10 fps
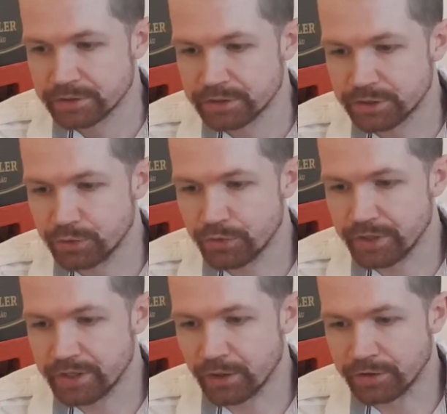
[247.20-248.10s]
to
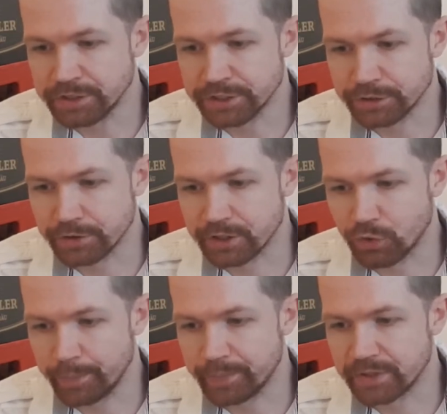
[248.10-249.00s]
the original
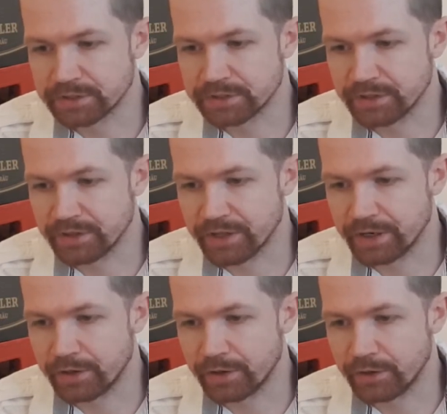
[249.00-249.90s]
equipment,
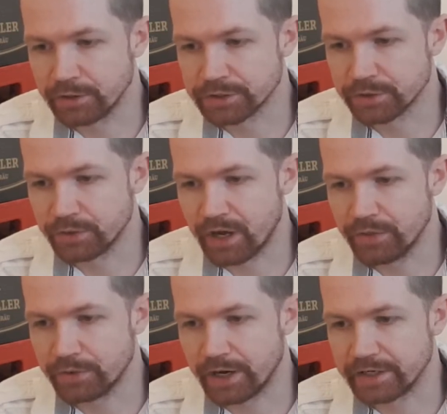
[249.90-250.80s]
there are also
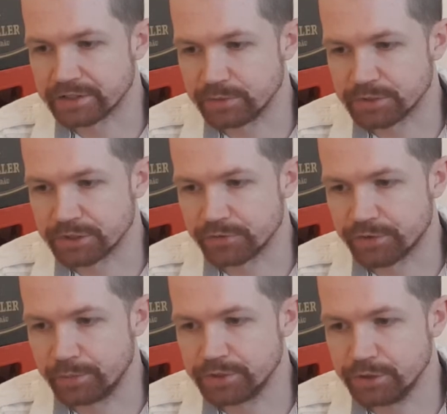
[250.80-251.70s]
other items,
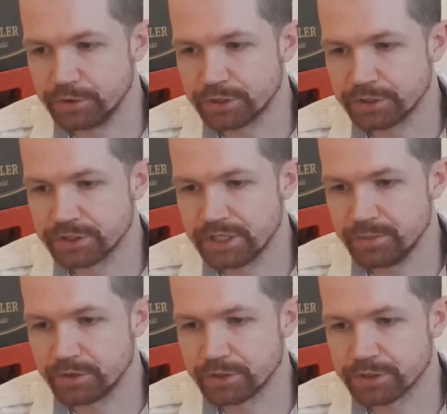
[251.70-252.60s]
from huge
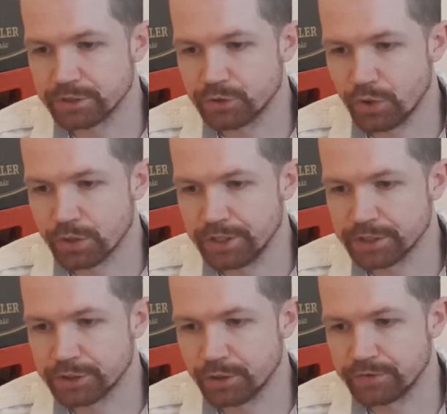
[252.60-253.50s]
steamers to a
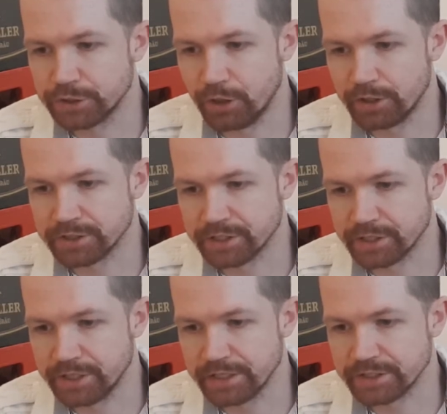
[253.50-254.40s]
collection of jars and
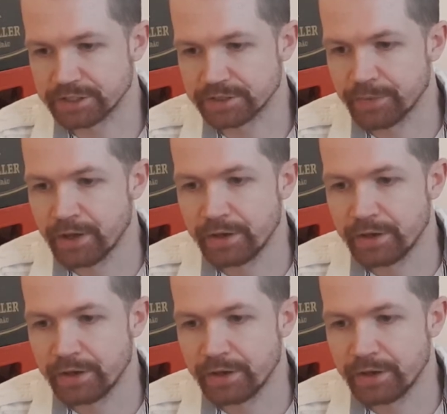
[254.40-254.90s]
glasses.